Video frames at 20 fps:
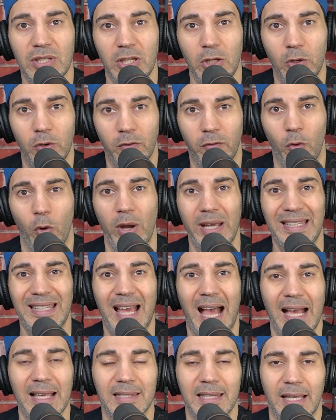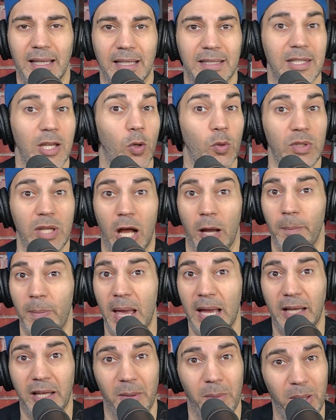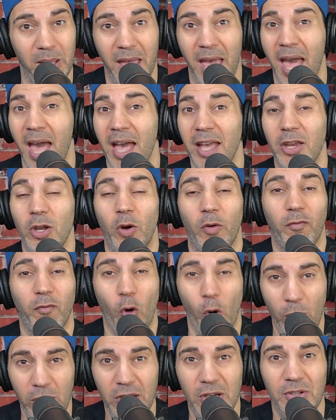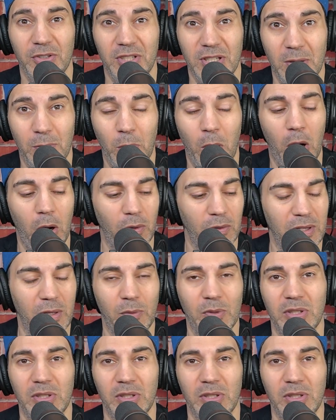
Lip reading: You avoid guys like, let's say, Odell Beckham, you know, 4 years in a row.